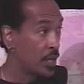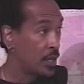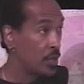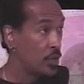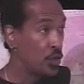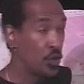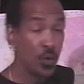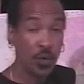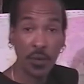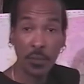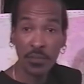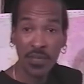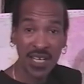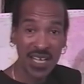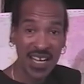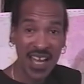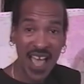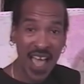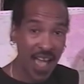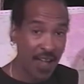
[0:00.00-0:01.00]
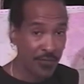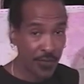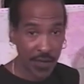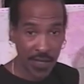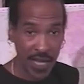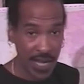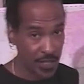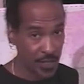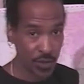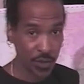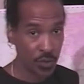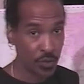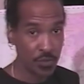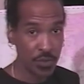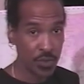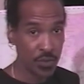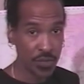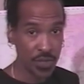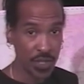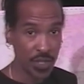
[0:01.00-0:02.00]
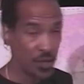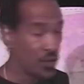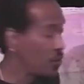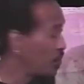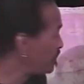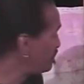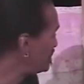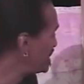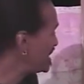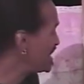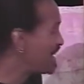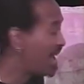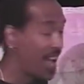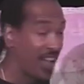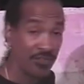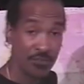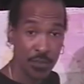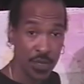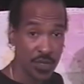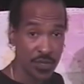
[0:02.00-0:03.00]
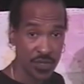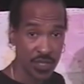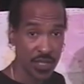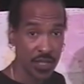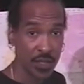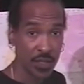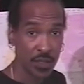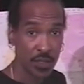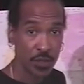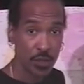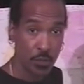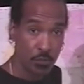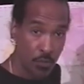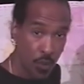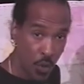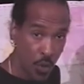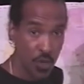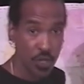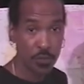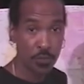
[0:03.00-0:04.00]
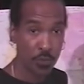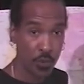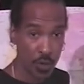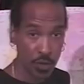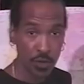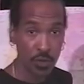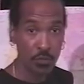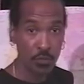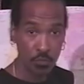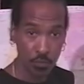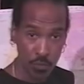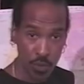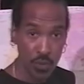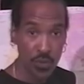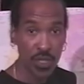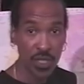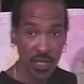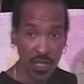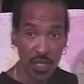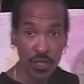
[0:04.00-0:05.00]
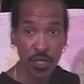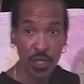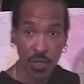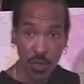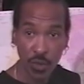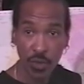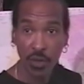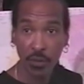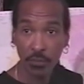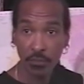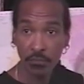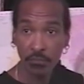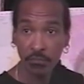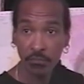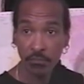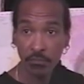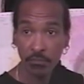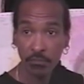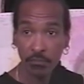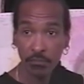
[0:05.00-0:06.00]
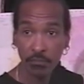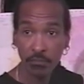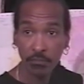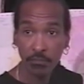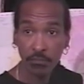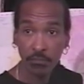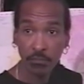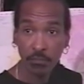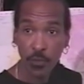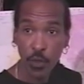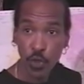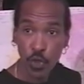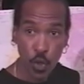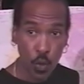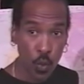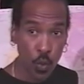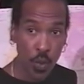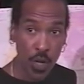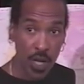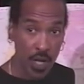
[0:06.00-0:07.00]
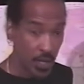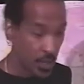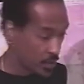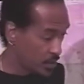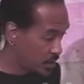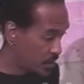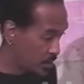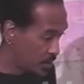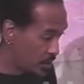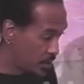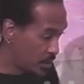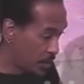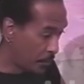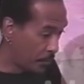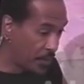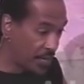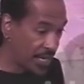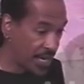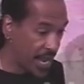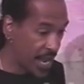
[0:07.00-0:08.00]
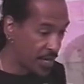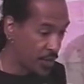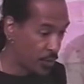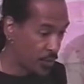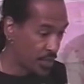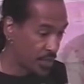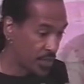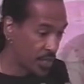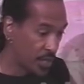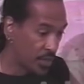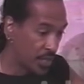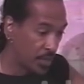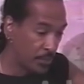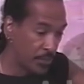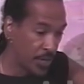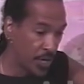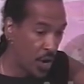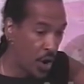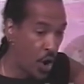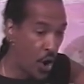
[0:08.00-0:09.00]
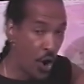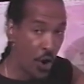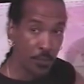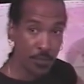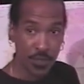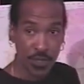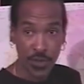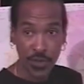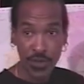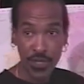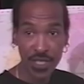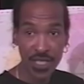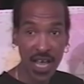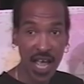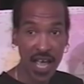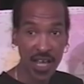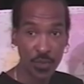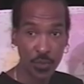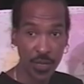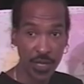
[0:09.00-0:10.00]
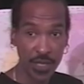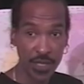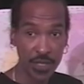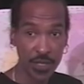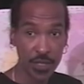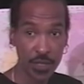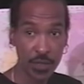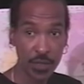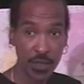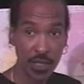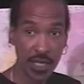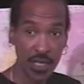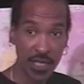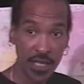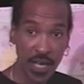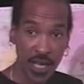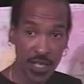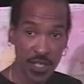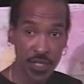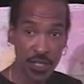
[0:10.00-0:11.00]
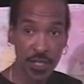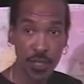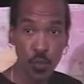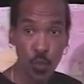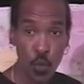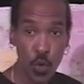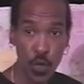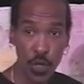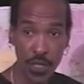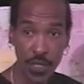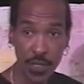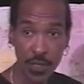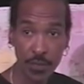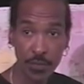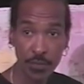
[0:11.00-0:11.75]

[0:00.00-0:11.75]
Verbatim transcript: Europe didn't have classical music. Europe didn't have music. The Moors brought music into Europe. So the piano is nothing but a harp turned sideways, encased in wood.